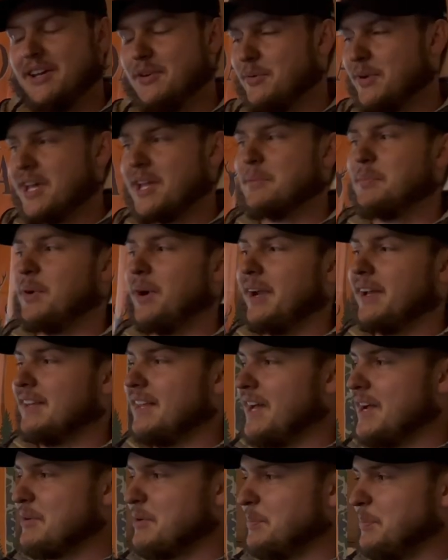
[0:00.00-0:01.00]
We got a brake
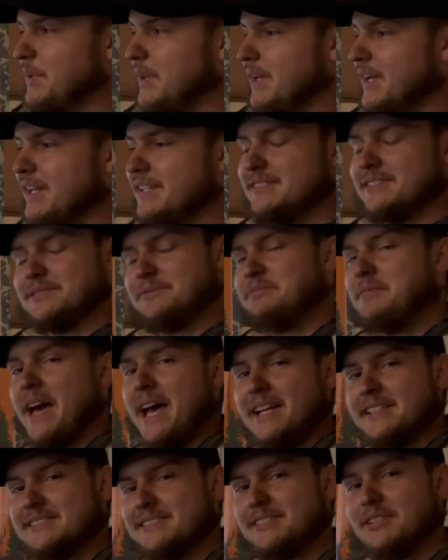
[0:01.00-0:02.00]
line replaced,
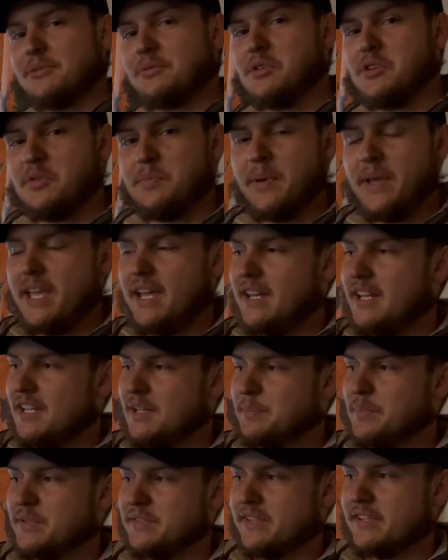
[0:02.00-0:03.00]
fastened the roll pan
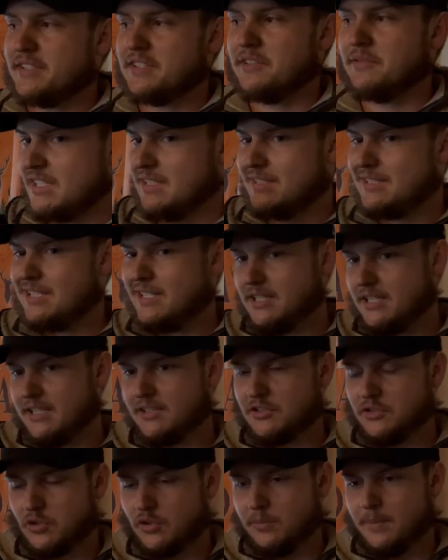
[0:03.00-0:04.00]
into position, didn't
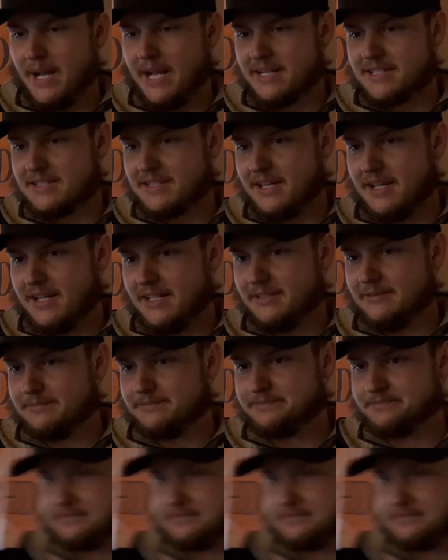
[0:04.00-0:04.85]
get the toolbox done